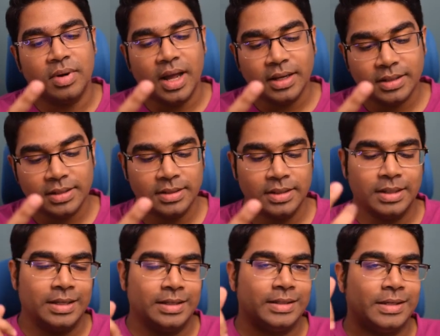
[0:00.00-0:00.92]
but
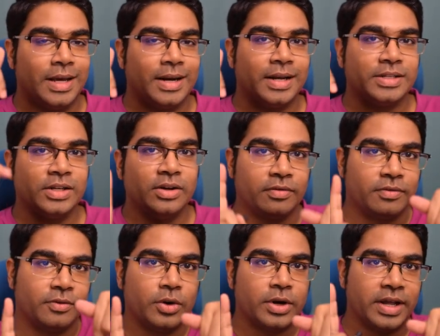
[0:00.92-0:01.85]
the direction
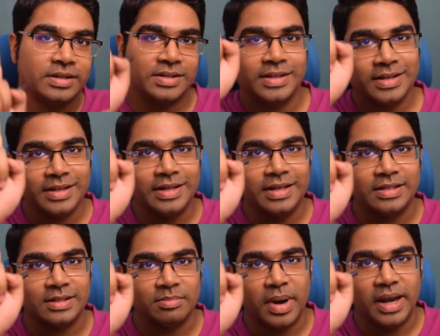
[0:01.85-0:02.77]
of rotation
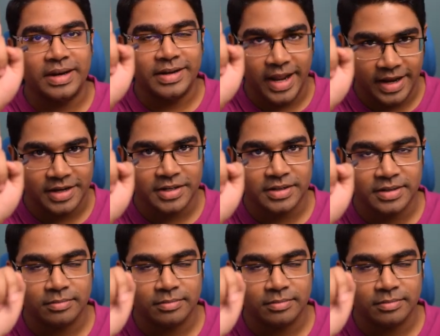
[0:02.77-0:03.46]
is maintained.